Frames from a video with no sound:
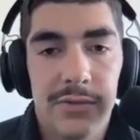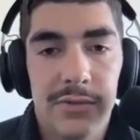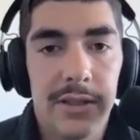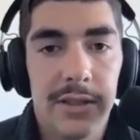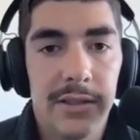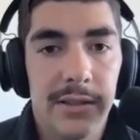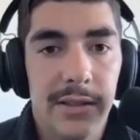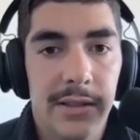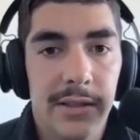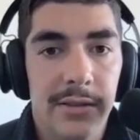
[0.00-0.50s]

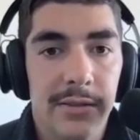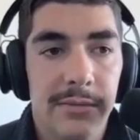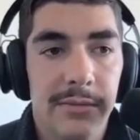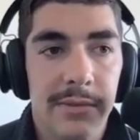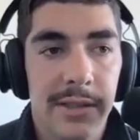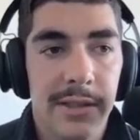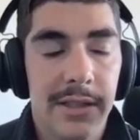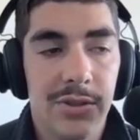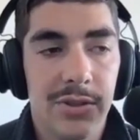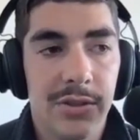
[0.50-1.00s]
regulator,
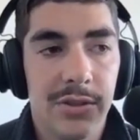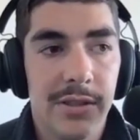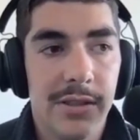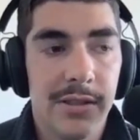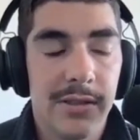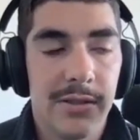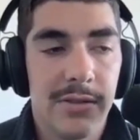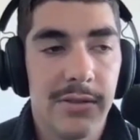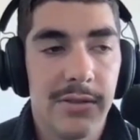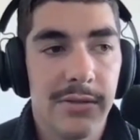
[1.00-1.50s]
actually,
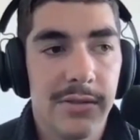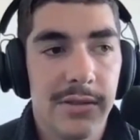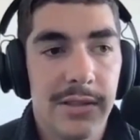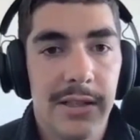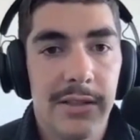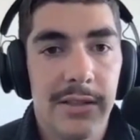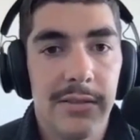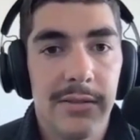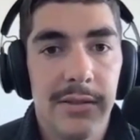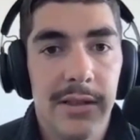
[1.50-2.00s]
as it turns
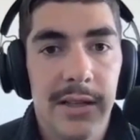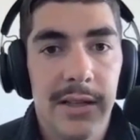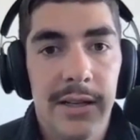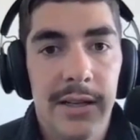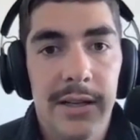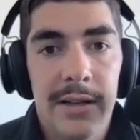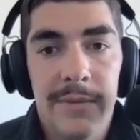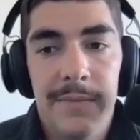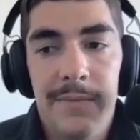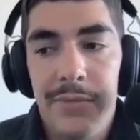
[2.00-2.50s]
out.
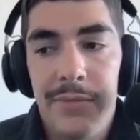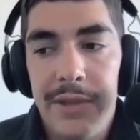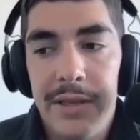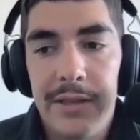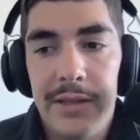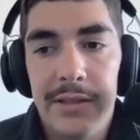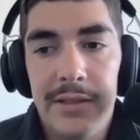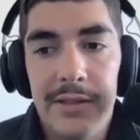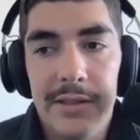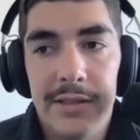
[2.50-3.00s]

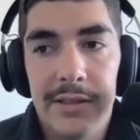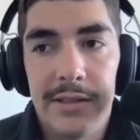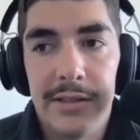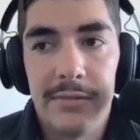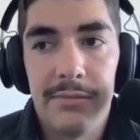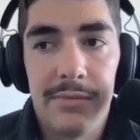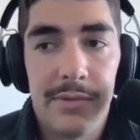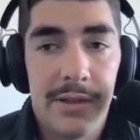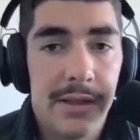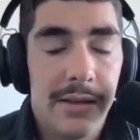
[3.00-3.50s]
And
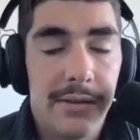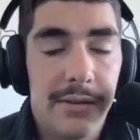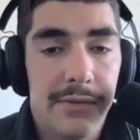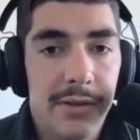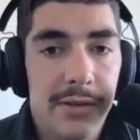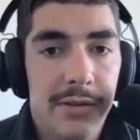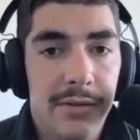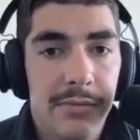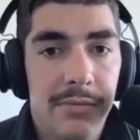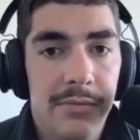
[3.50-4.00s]
they have
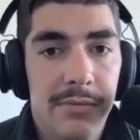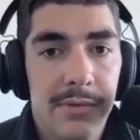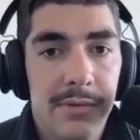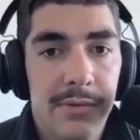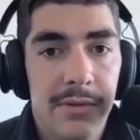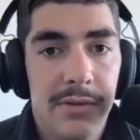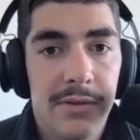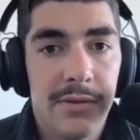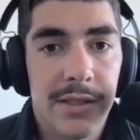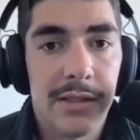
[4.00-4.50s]
the
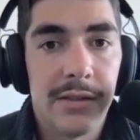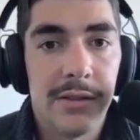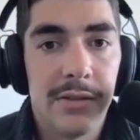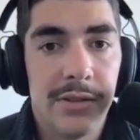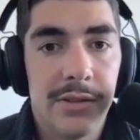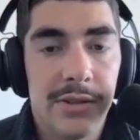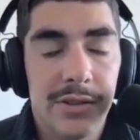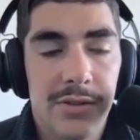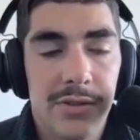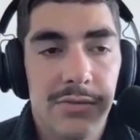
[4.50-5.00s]
second
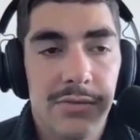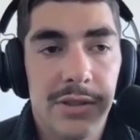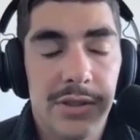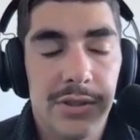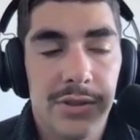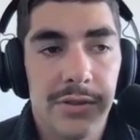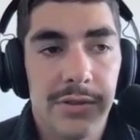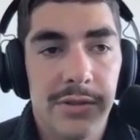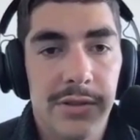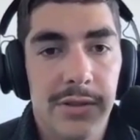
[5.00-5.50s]
largest
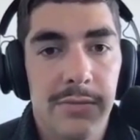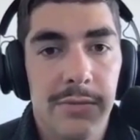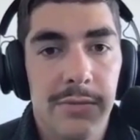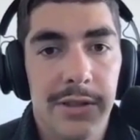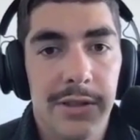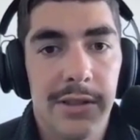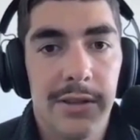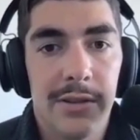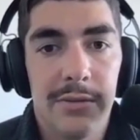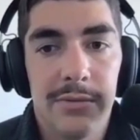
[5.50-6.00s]
reinsurance
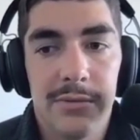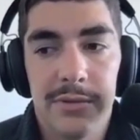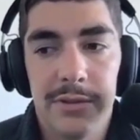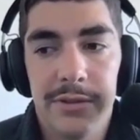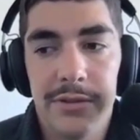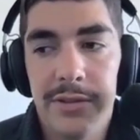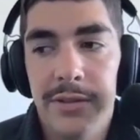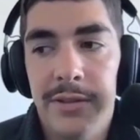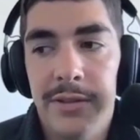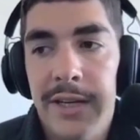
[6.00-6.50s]
market in the
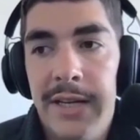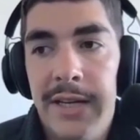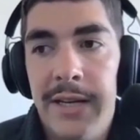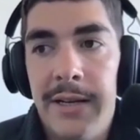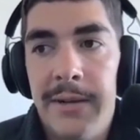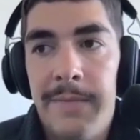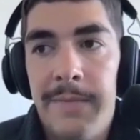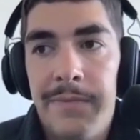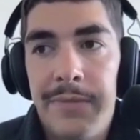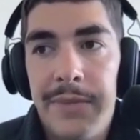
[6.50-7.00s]
world.
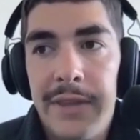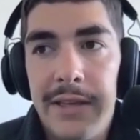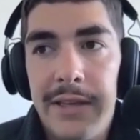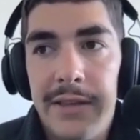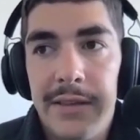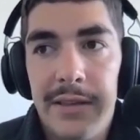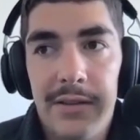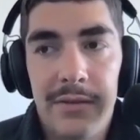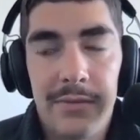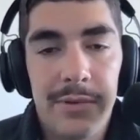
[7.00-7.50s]

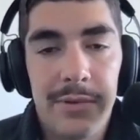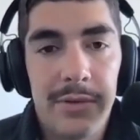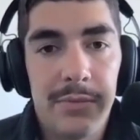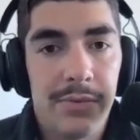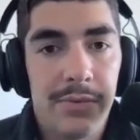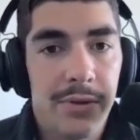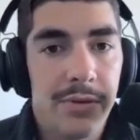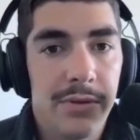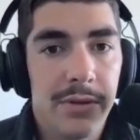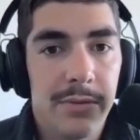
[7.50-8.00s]
And they've been
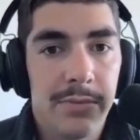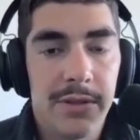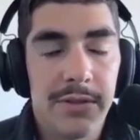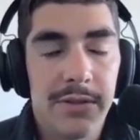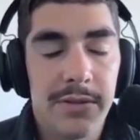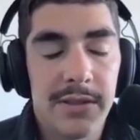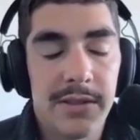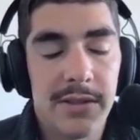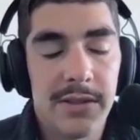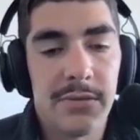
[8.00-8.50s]
pro crypto
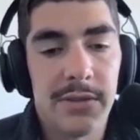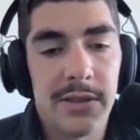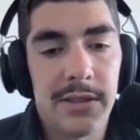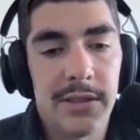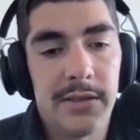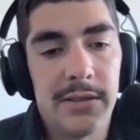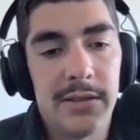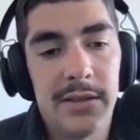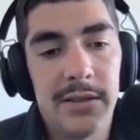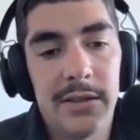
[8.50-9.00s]
since
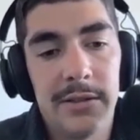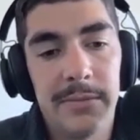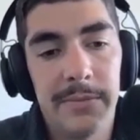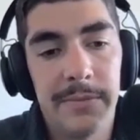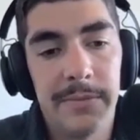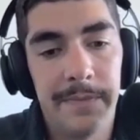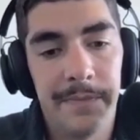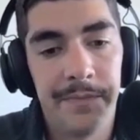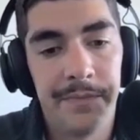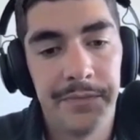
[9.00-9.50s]
2018.
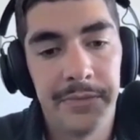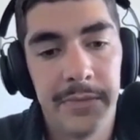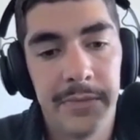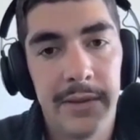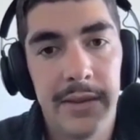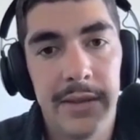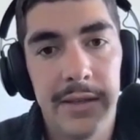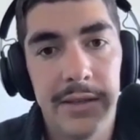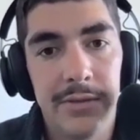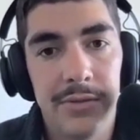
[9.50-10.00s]

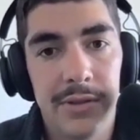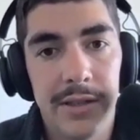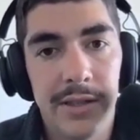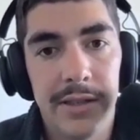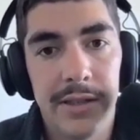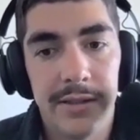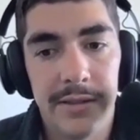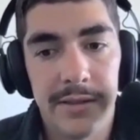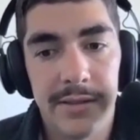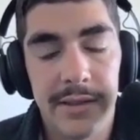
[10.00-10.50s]
They
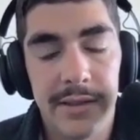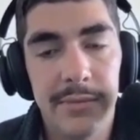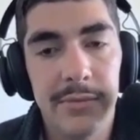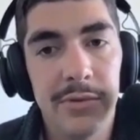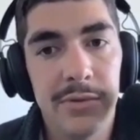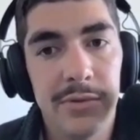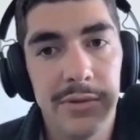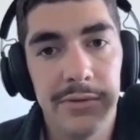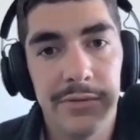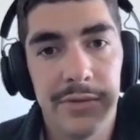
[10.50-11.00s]
created a
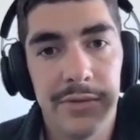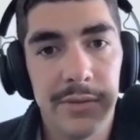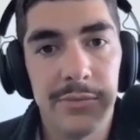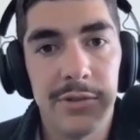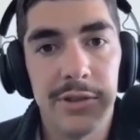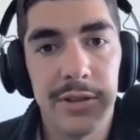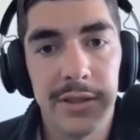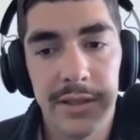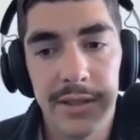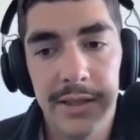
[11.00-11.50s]
stablecoin
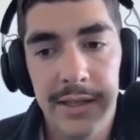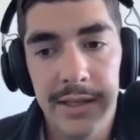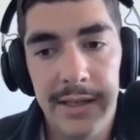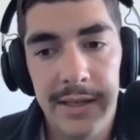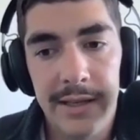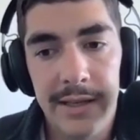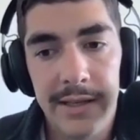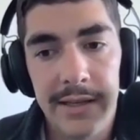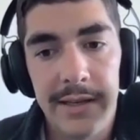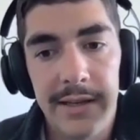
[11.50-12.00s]
framework,
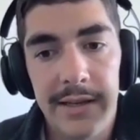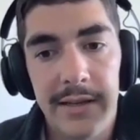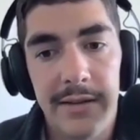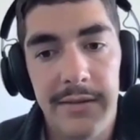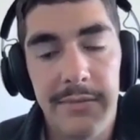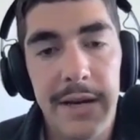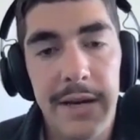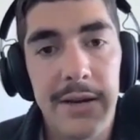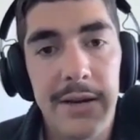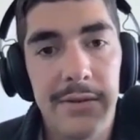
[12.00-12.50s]

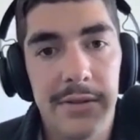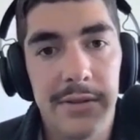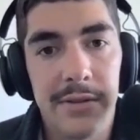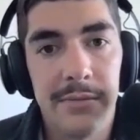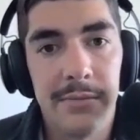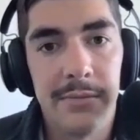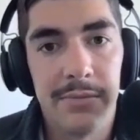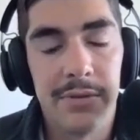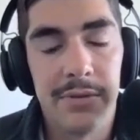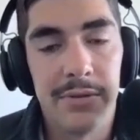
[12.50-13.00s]
and
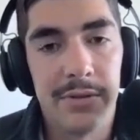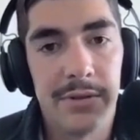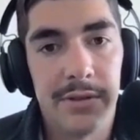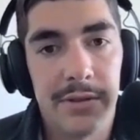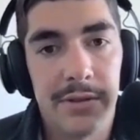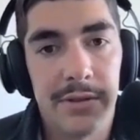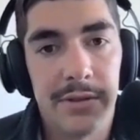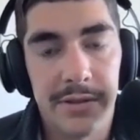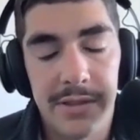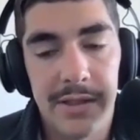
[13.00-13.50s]
Mountain
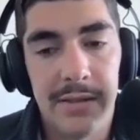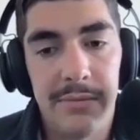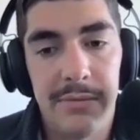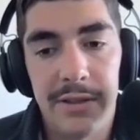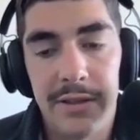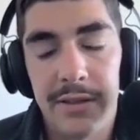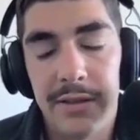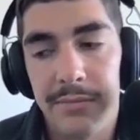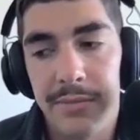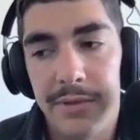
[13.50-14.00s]
Protocol is the name of
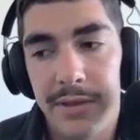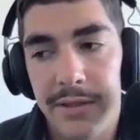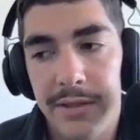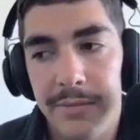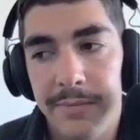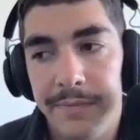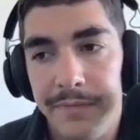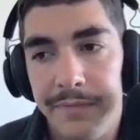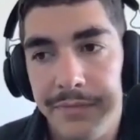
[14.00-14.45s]
the company.